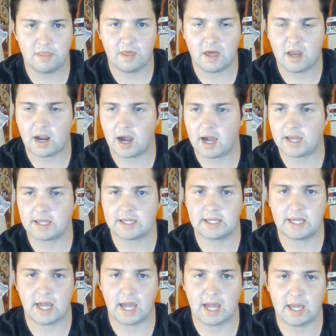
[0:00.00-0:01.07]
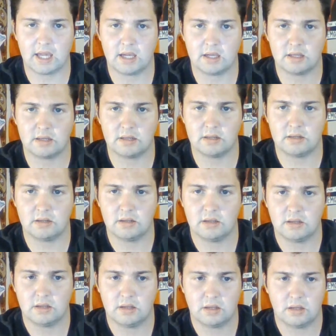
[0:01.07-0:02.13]
that I can
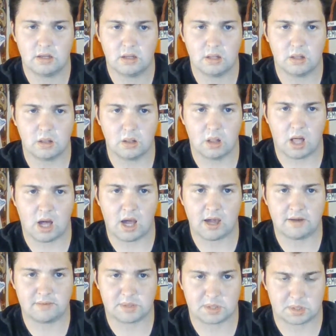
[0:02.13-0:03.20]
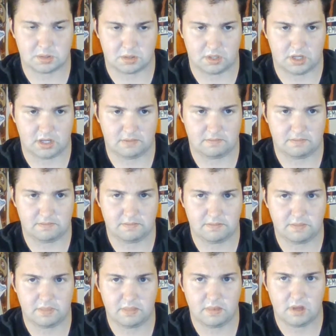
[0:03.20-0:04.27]
live stream.
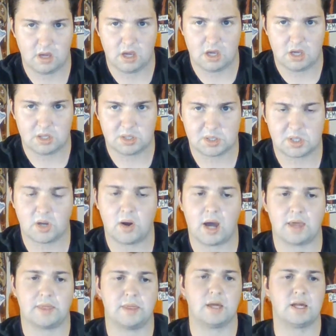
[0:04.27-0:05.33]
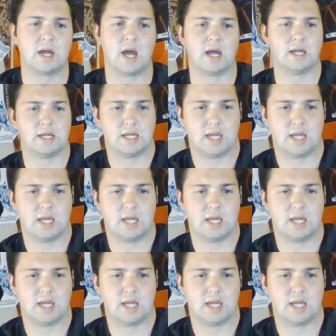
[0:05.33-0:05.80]
So I think I